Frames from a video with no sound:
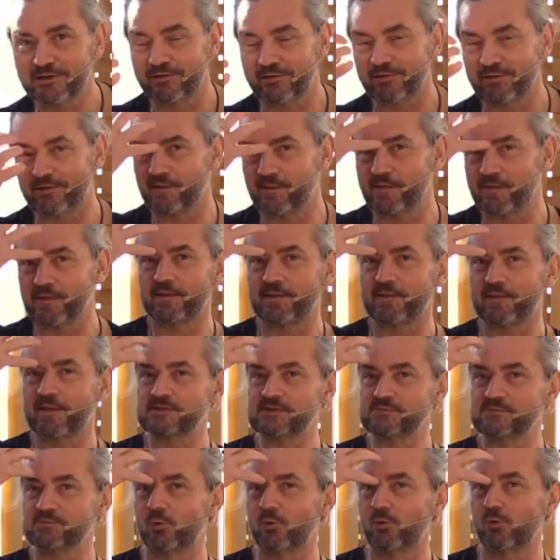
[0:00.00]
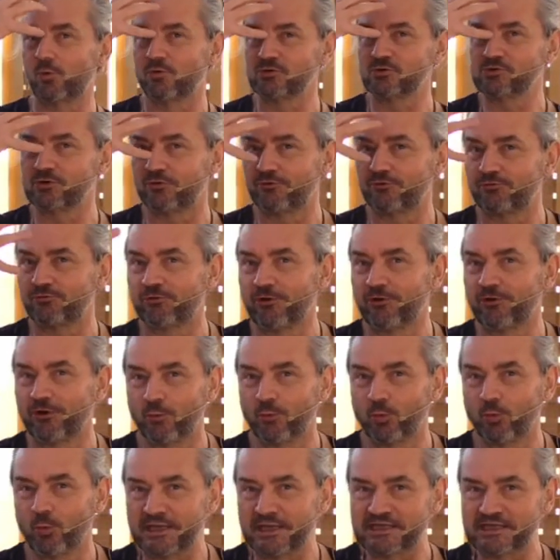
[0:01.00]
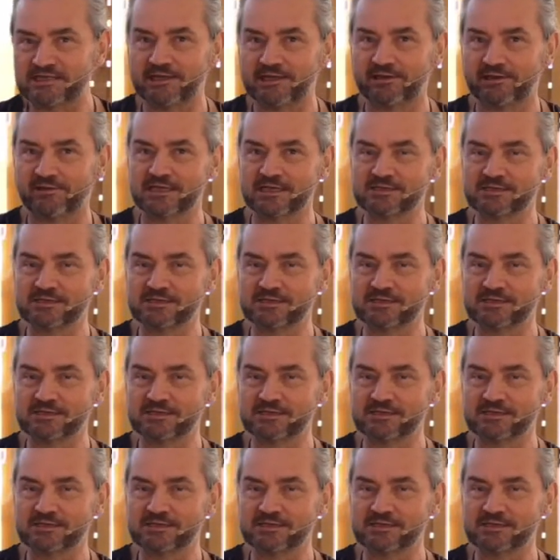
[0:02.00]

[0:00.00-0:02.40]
and then that that's more sort of front weighted.